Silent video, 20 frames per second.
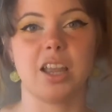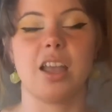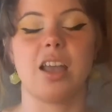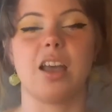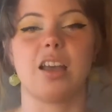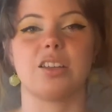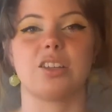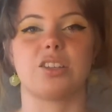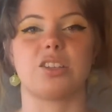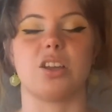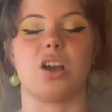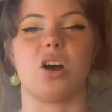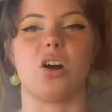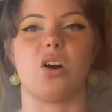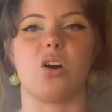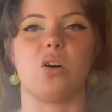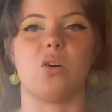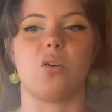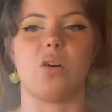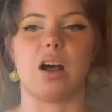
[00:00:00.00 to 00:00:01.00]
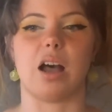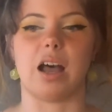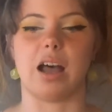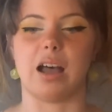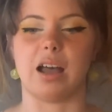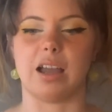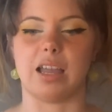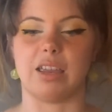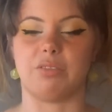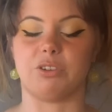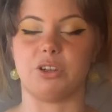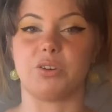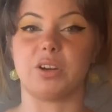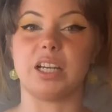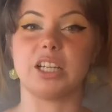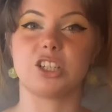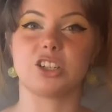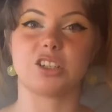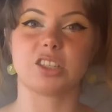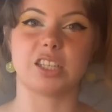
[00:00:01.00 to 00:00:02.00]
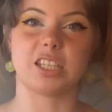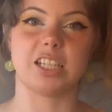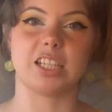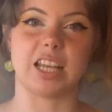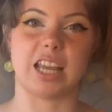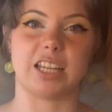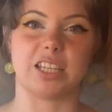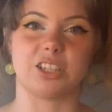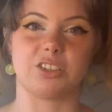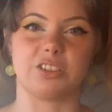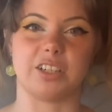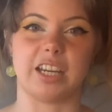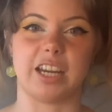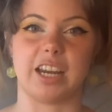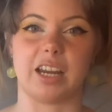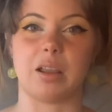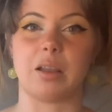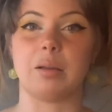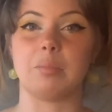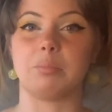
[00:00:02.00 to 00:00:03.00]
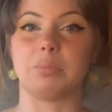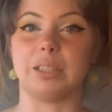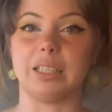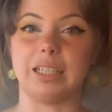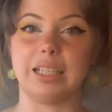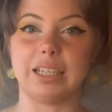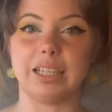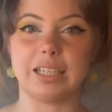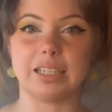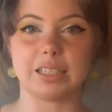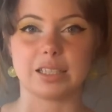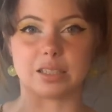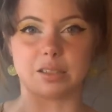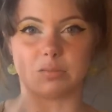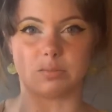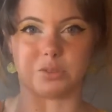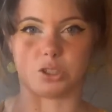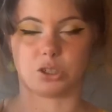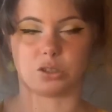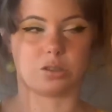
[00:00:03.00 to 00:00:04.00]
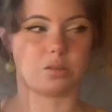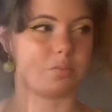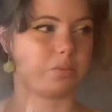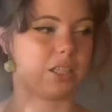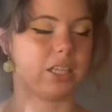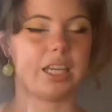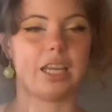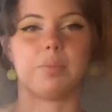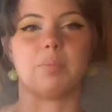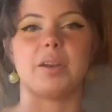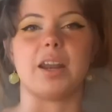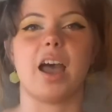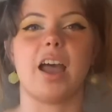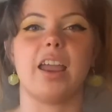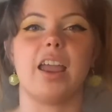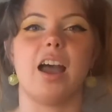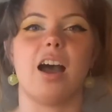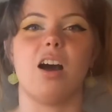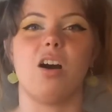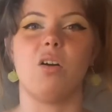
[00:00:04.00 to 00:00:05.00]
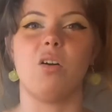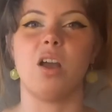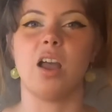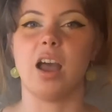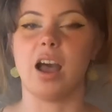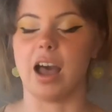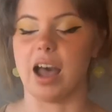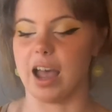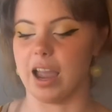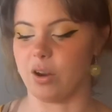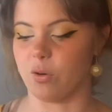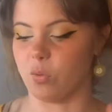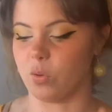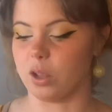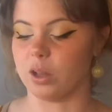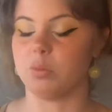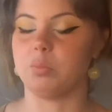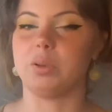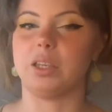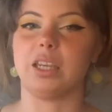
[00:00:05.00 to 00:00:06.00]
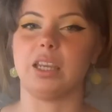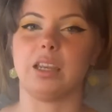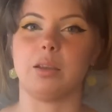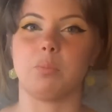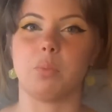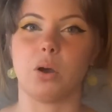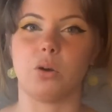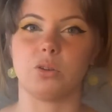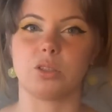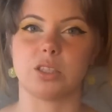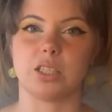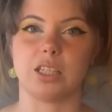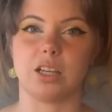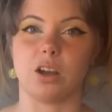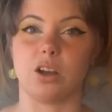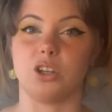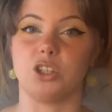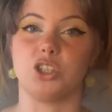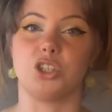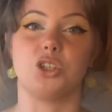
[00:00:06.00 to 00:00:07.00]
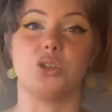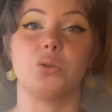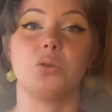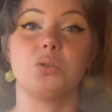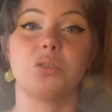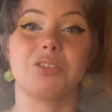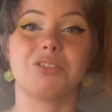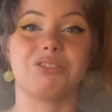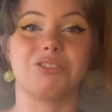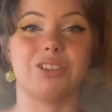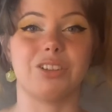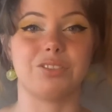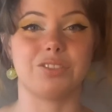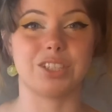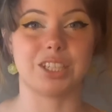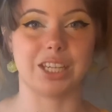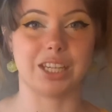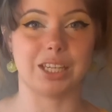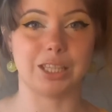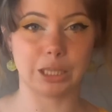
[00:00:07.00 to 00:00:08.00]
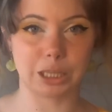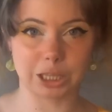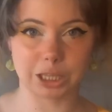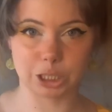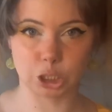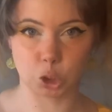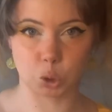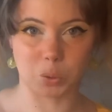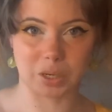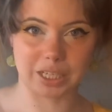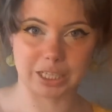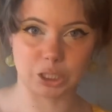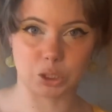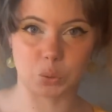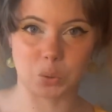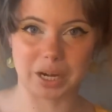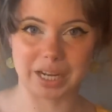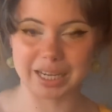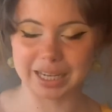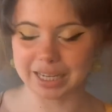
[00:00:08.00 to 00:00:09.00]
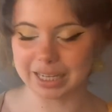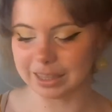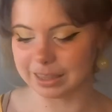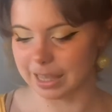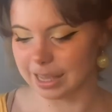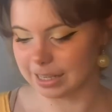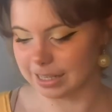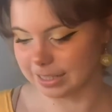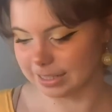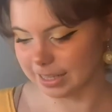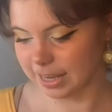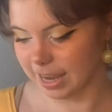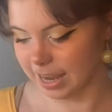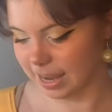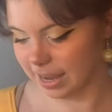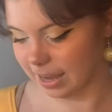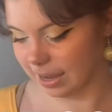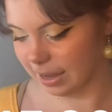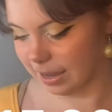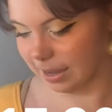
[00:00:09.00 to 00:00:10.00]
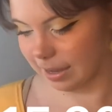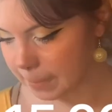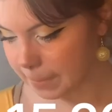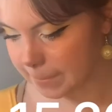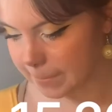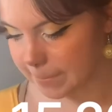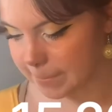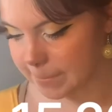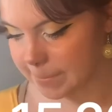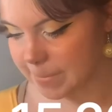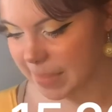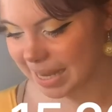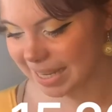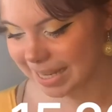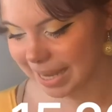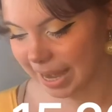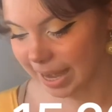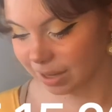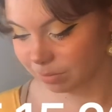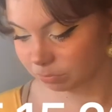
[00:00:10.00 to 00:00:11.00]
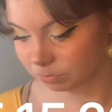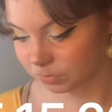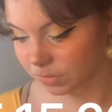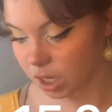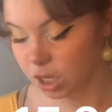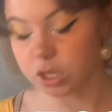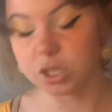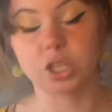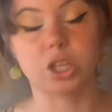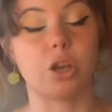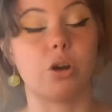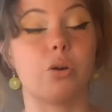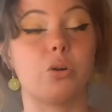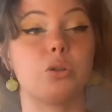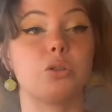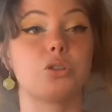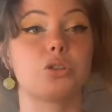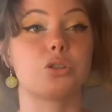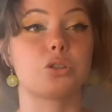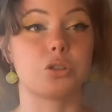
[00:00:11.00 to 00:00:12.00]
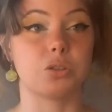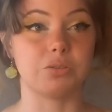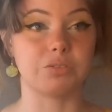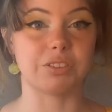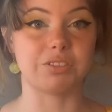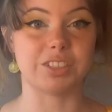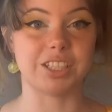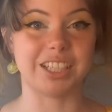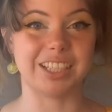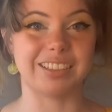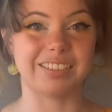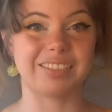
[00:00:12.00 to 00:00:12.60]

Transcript: So if you're interested in entering, please just keep an eye out. I will be posting on June 15th, 2020. That is a Monday. So June 15th.